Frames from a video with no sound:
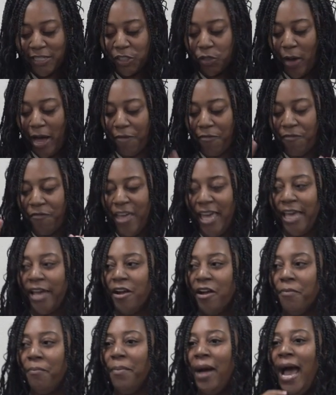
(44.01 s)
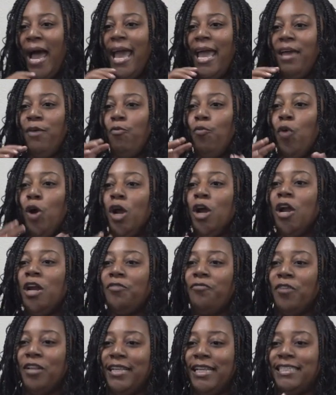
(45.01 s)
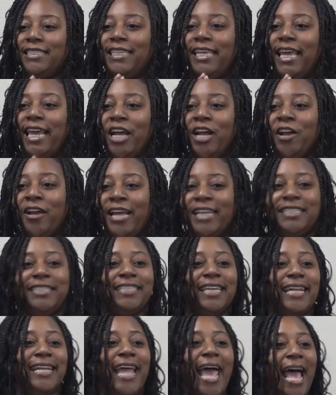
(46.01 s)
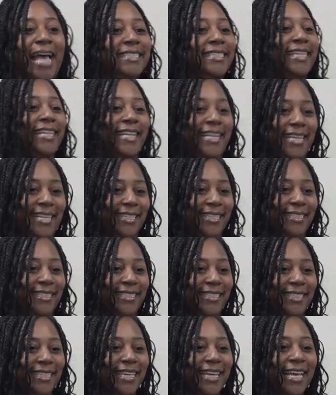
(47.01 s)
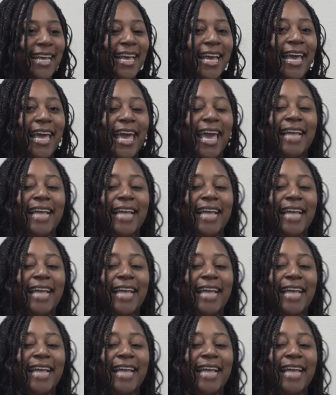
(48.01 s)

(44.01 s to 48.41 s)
So I figured my word for this year is tenacity. Yes.